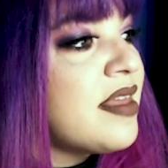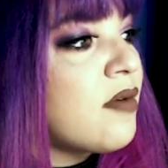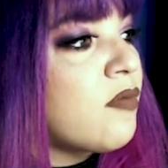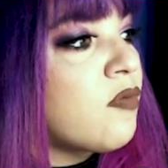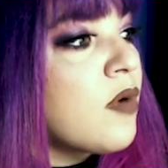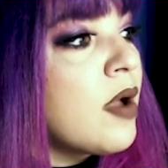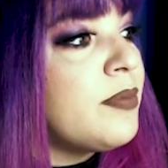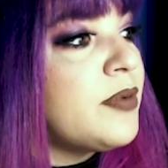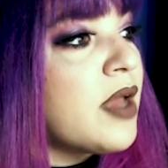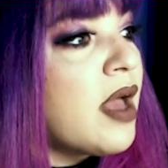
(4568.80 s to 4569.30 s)

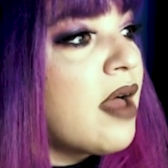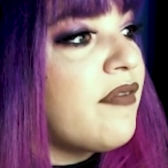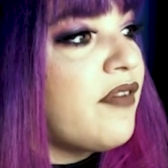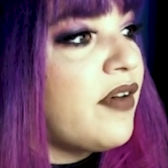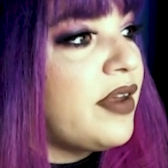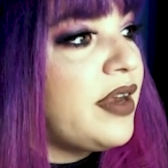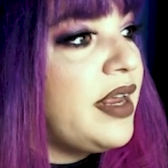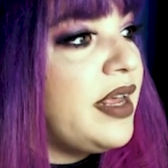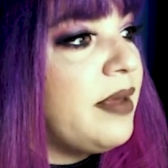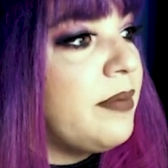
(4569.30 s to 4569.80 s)
that rubbed
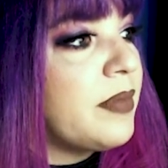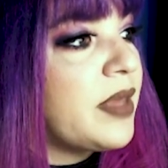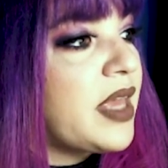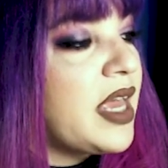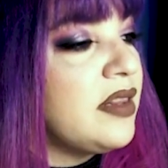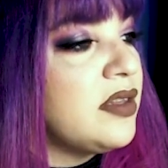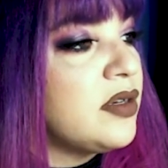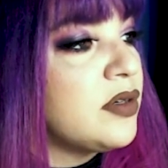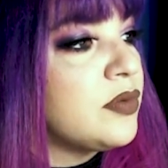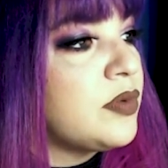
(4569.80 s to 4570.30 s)
off on him,
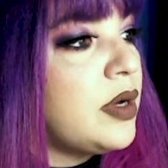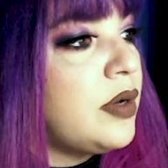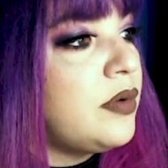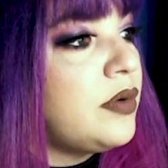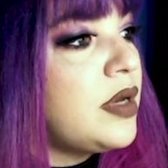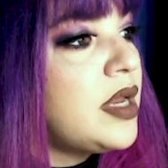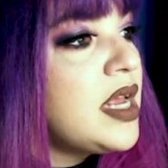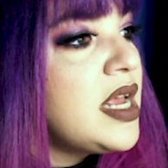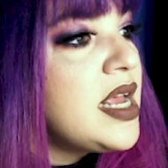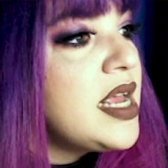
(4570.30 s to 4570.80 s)
Kentler
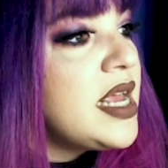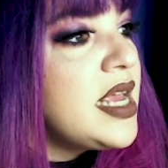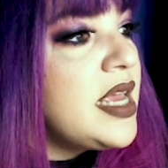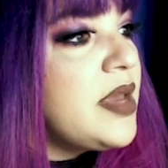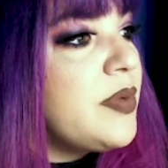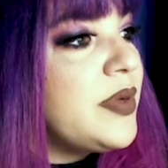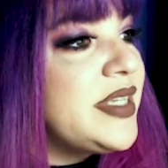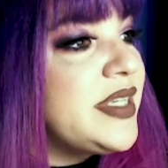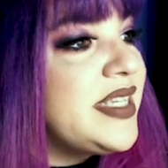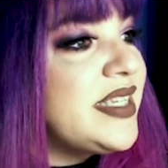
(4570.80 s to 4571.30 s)
wrote.
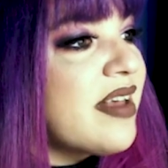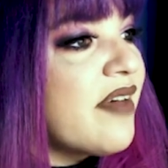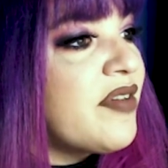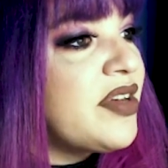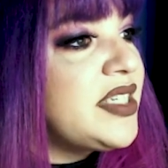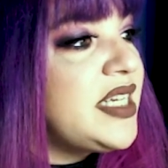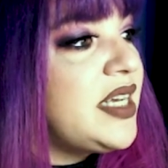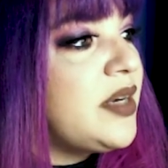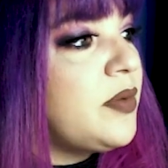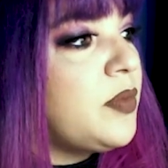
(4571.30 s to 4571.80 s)
He was
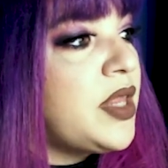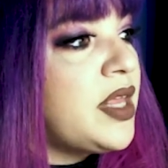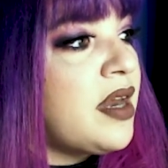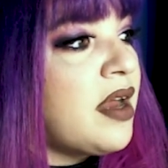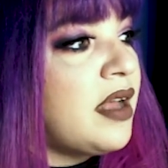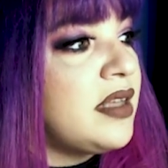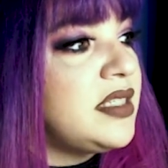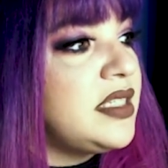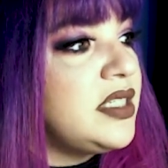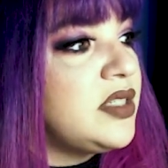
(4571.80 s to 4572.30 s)
17 when the
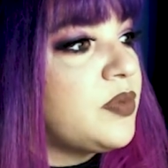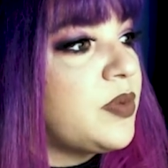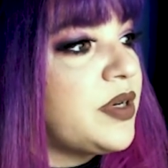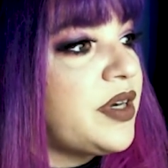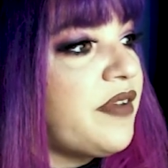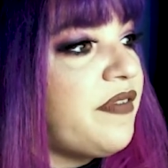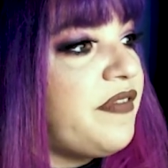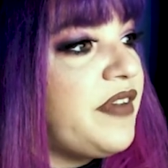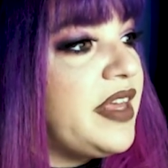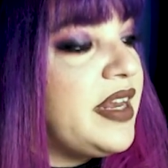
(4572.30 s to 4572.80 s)
Nazis
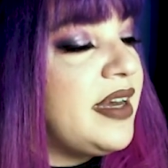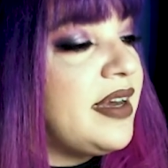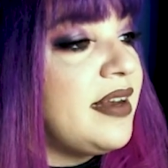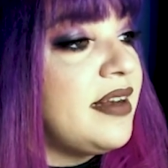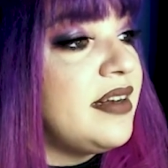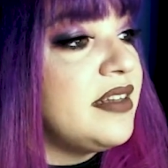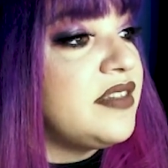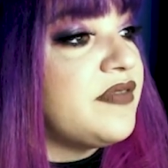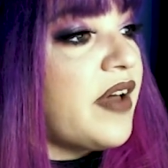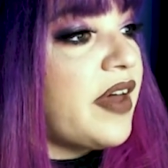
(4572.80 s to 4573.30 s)
were defeated
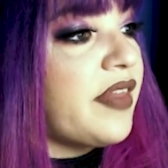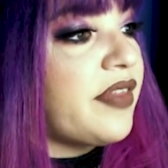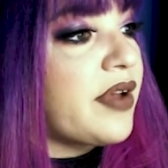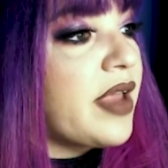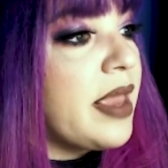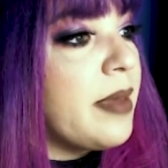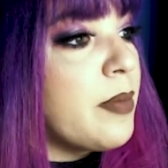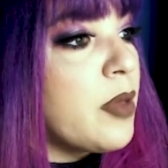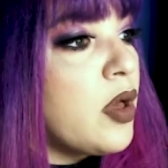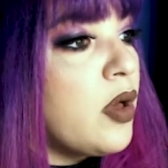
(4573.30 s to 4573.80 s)
and his father
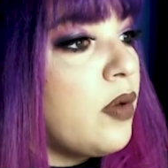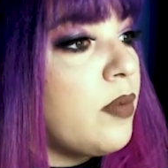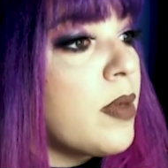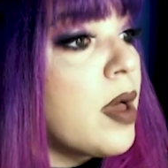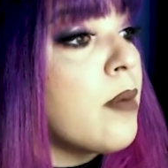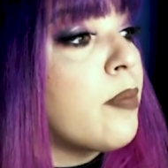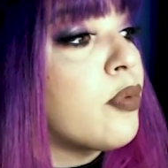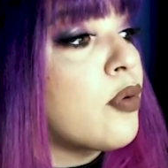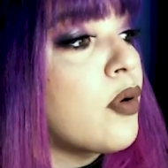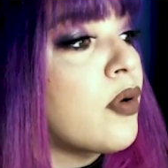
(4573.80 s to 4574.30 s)
came
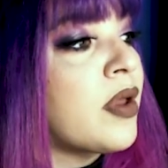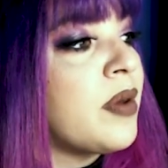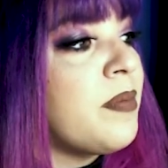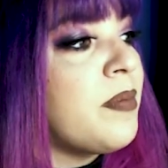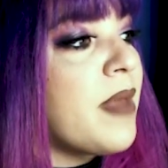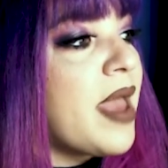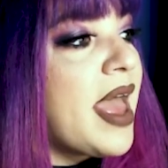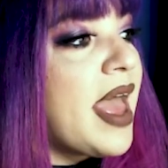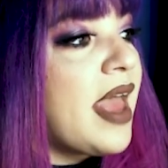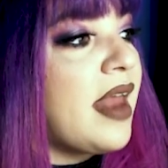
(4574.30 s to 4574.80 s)
home. "A
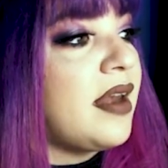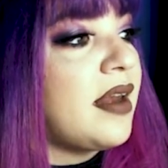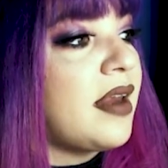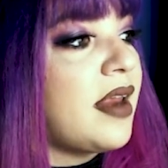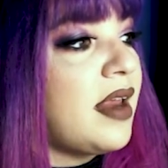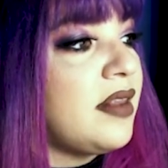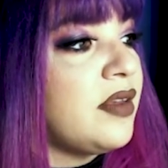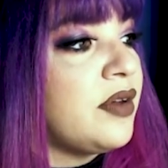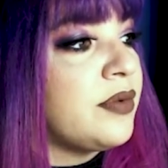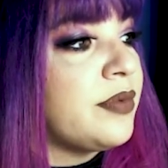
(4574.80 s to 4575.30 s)
broken man,"
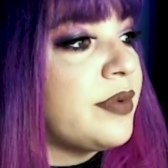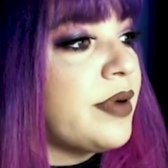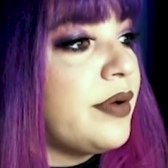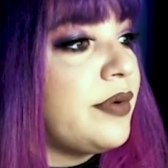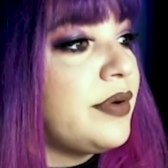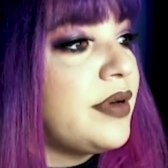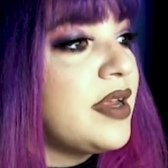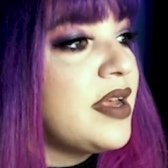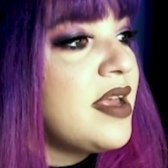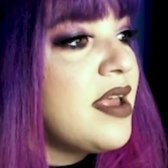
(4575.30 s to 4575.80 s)
Kentler
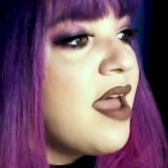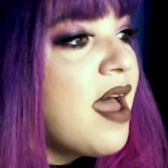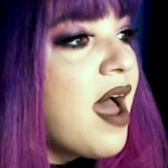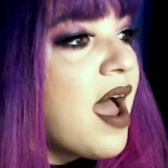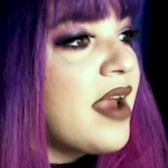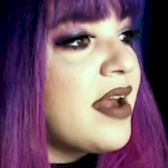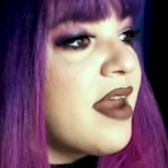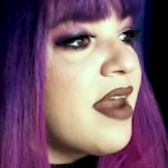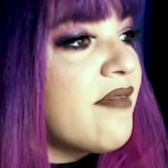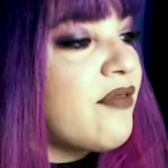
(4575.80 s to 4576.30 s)
wrote.
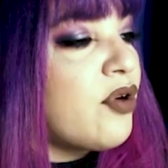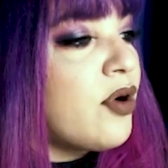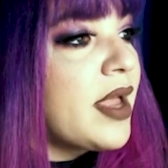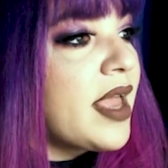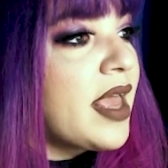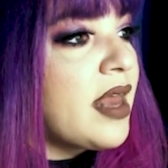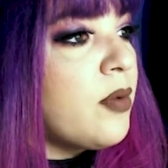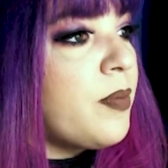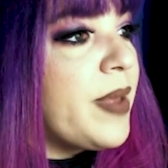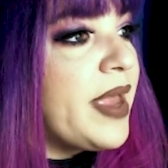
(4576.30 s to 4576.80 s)
"I never
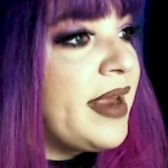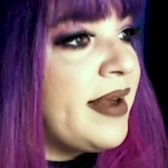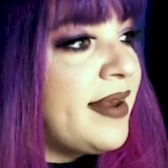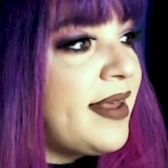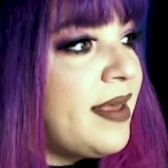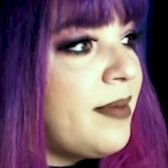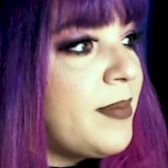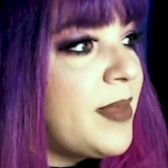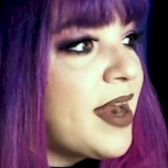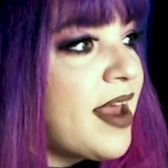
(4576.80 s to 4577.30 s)
again obeyed
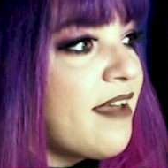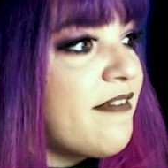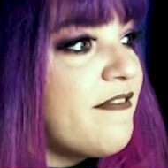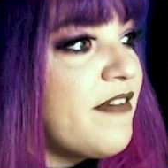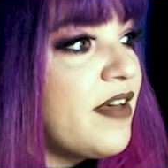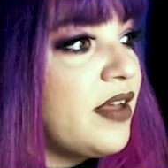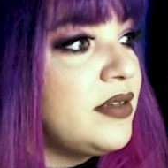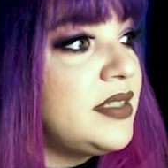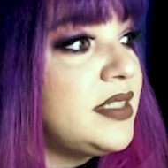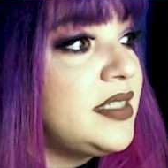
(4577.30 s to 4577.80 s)
him, and I
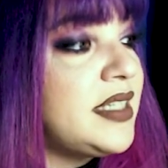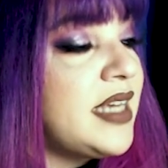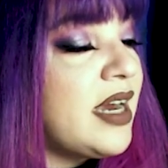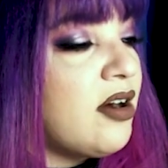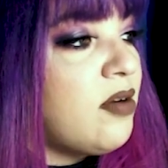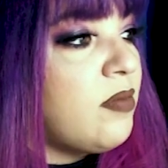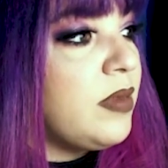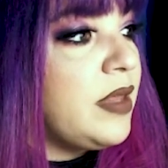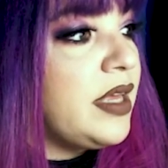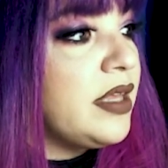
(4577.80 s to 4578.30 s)
felt
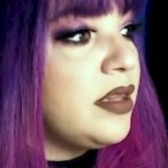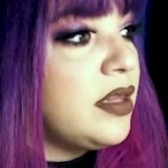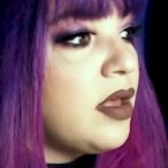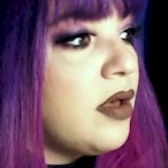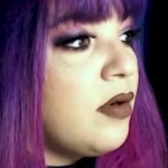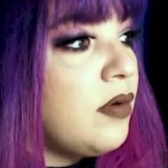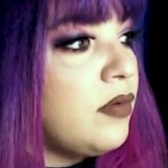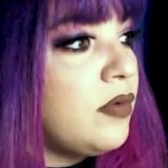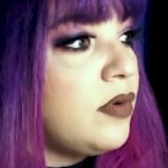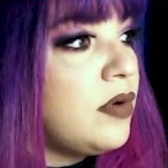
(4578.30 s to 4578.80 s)
terribly
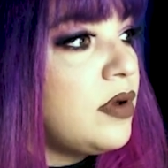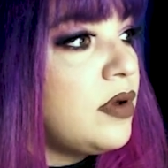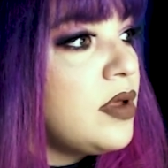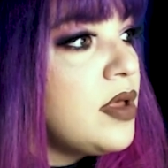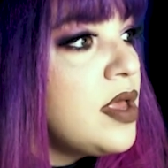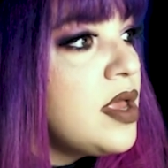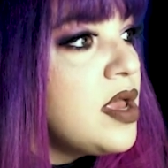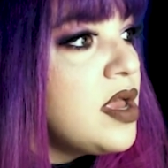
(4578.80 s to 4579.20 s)
alone."